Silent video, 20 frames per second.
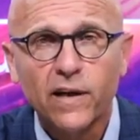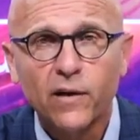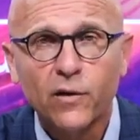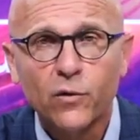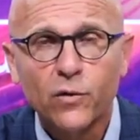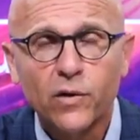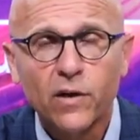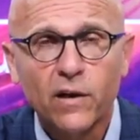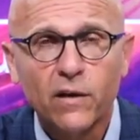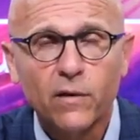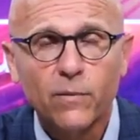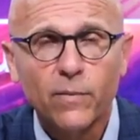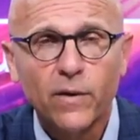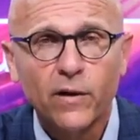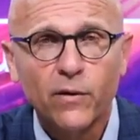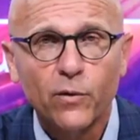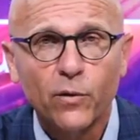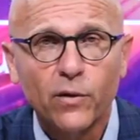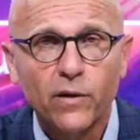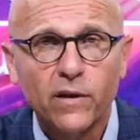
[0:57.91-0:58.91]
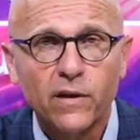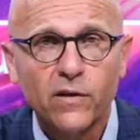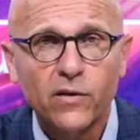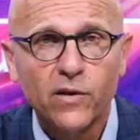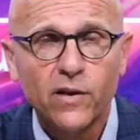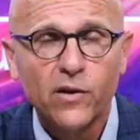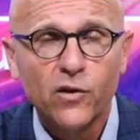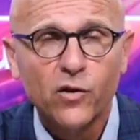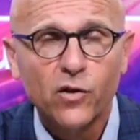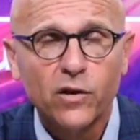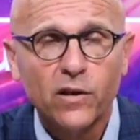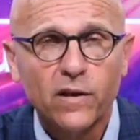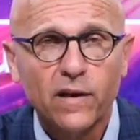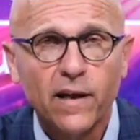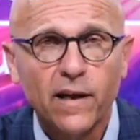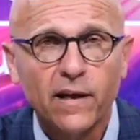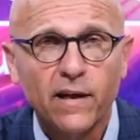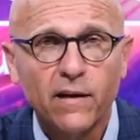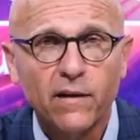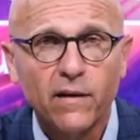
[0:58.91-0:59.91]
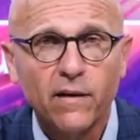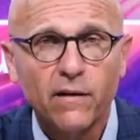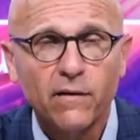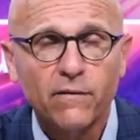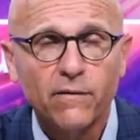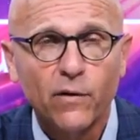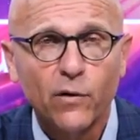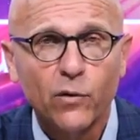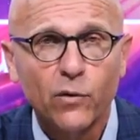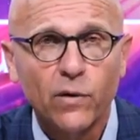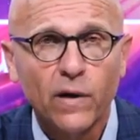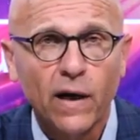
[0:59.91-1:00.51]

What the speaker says: who's got the better organization in getting their vote